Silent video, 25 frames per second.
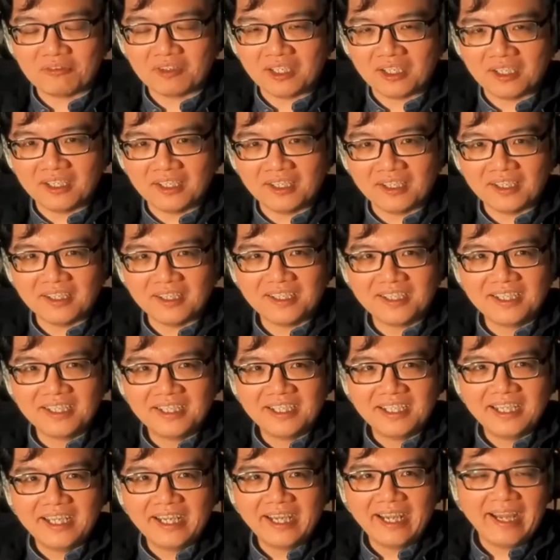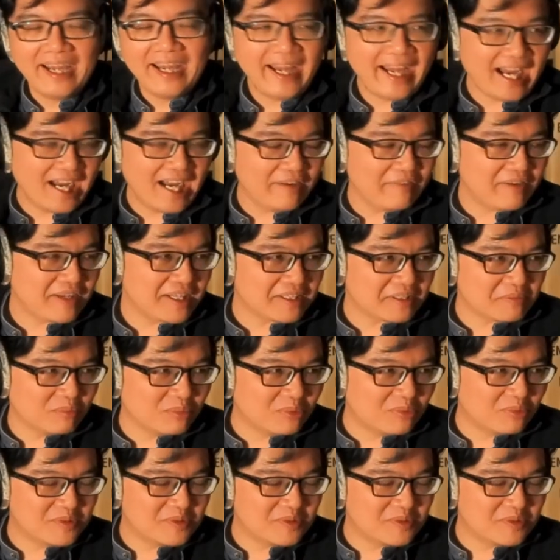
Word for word: uh, having